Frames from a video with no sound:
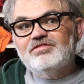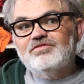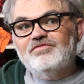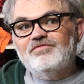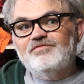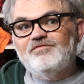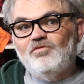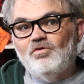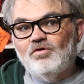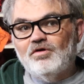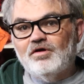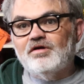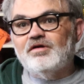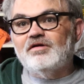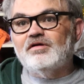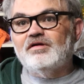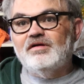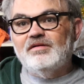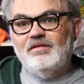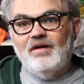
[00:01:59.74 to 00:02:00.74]

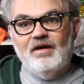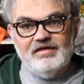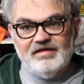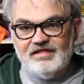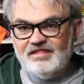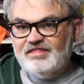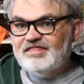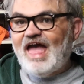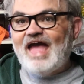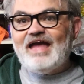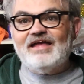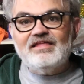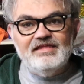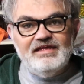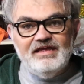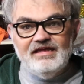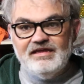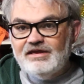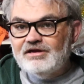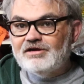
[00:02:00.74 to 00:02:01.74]
for
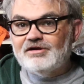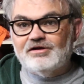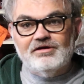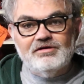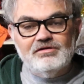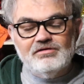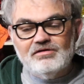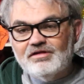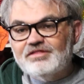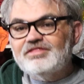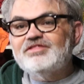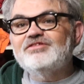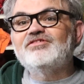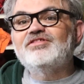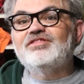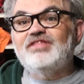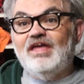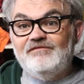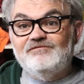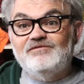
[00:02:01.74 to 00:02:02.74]
exactly a year. Let's
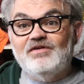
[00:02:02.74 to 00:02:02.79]
just say